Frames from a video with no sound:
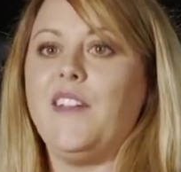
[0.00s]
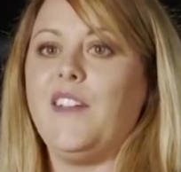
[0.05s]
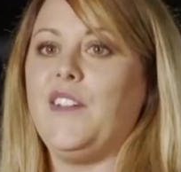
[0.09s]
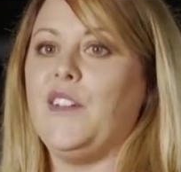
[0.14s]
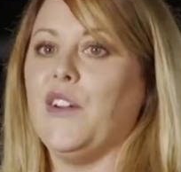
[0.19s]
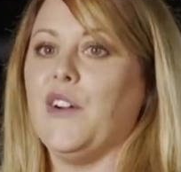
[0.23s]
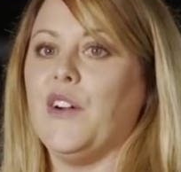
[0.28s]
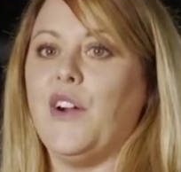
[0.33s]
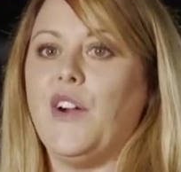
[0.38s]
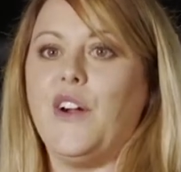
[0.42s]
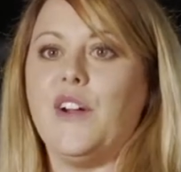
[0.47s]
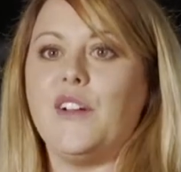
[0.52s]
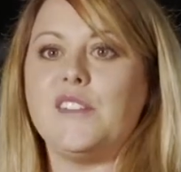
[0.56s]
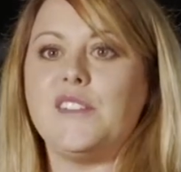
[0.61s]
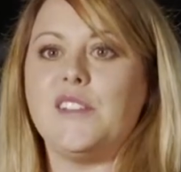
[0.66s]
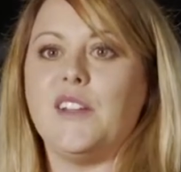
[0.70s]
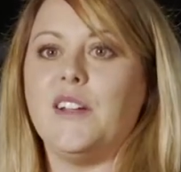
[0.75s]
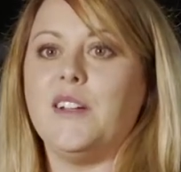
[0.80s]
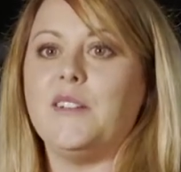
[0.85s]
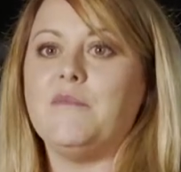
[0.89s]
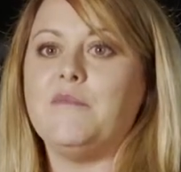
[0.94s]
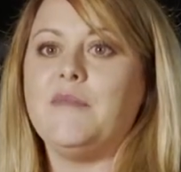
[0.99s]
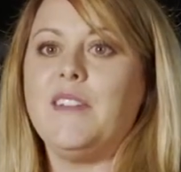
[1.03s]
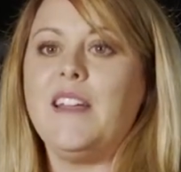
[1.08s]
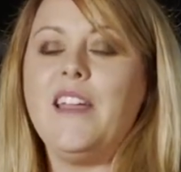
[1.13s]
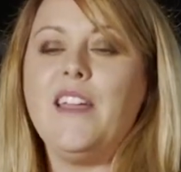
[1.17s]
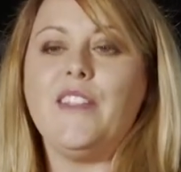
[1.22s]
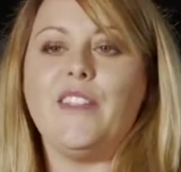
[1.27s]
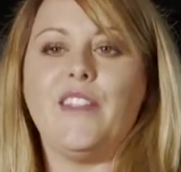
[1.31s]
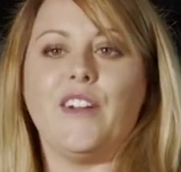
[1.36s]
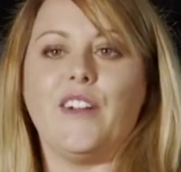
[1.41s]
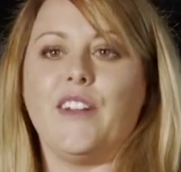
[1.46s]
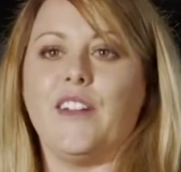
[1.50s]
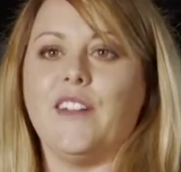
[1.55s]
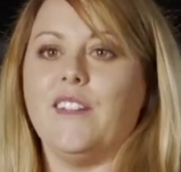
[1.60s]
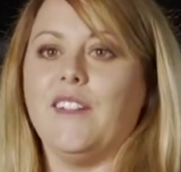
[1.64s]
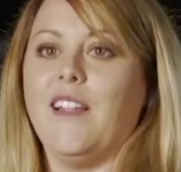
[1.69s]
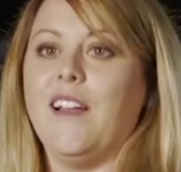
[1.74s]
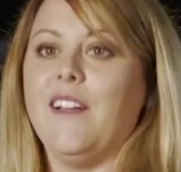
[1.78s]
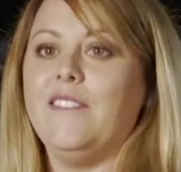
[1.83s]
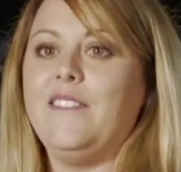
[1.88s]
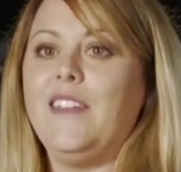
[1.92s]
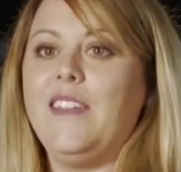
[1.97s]
You're awesome. They're going to
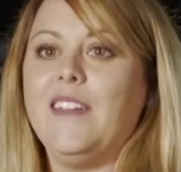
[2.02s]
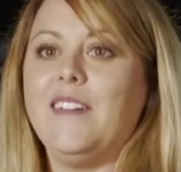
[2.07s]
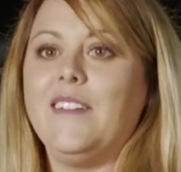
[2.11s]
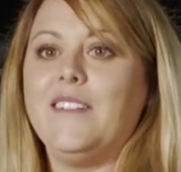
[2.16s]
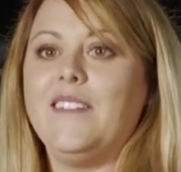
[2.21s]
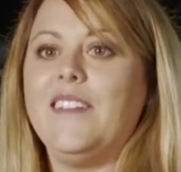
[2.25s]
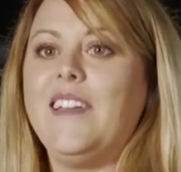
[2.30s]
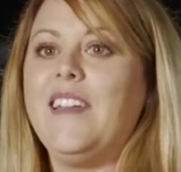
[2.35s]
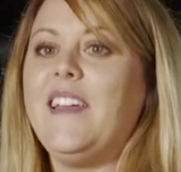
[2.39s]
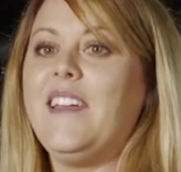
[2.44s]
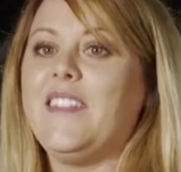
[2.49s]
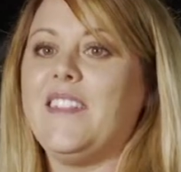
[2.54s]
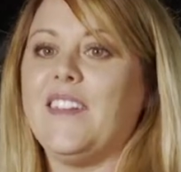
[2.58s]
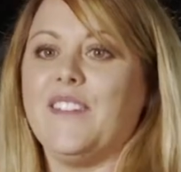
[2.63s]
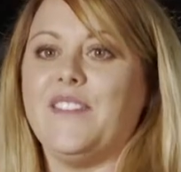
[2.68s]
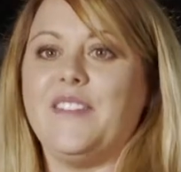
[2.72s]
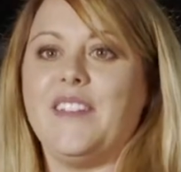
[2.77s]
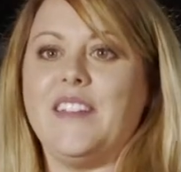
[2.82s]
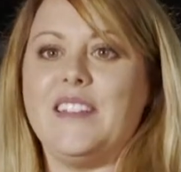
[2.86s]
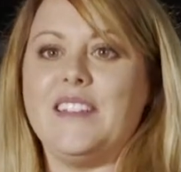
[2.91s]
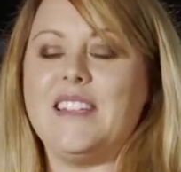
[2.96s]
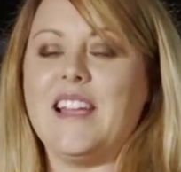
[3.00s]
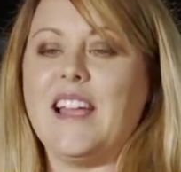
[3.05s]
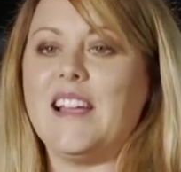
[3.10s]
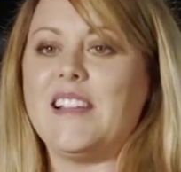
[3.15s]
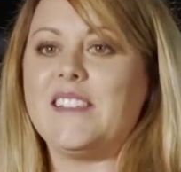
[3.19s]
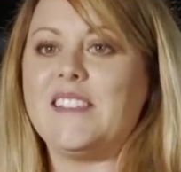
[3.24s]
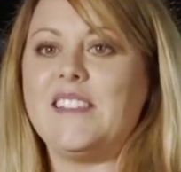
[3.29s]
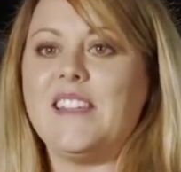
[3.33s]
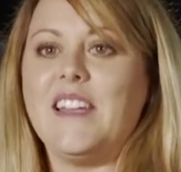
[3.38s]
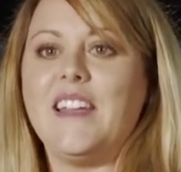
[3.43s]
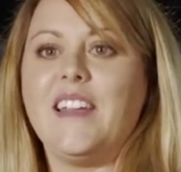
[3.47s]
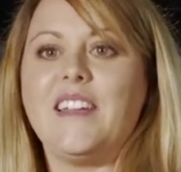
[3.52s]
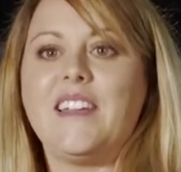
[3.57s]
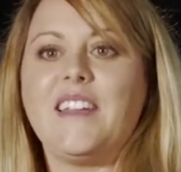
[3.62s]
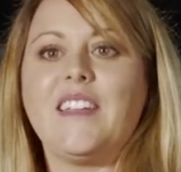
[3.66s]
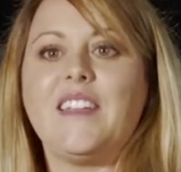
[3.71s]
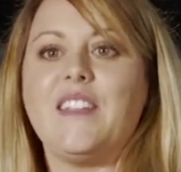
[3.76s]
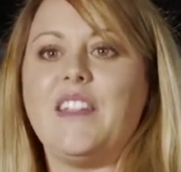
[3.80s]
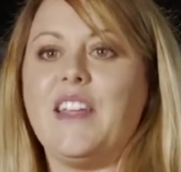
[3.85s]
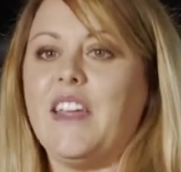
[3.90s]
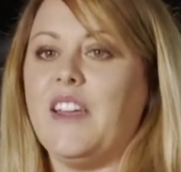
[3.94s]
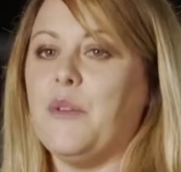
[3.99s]
love you. They're fantastic.
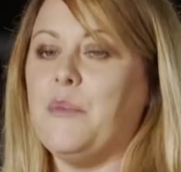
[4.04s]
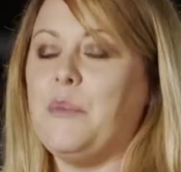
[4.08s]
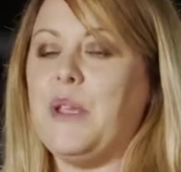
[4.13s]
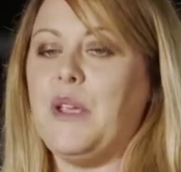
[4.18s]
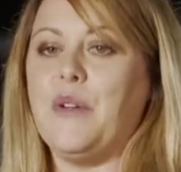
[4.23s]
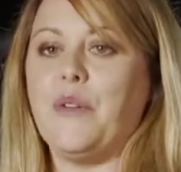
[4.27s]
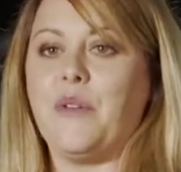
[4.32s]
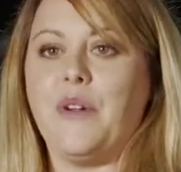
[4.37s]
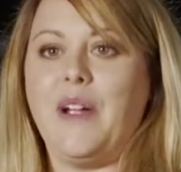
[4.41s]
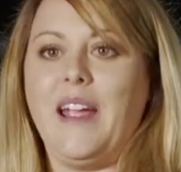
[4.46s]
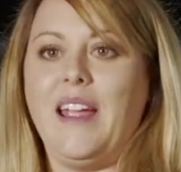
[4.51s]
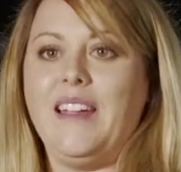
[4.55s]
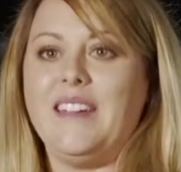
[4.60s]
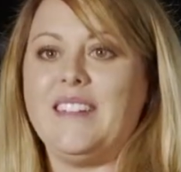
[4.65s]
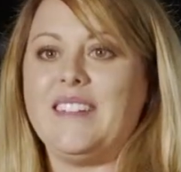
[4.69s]
It'll be great."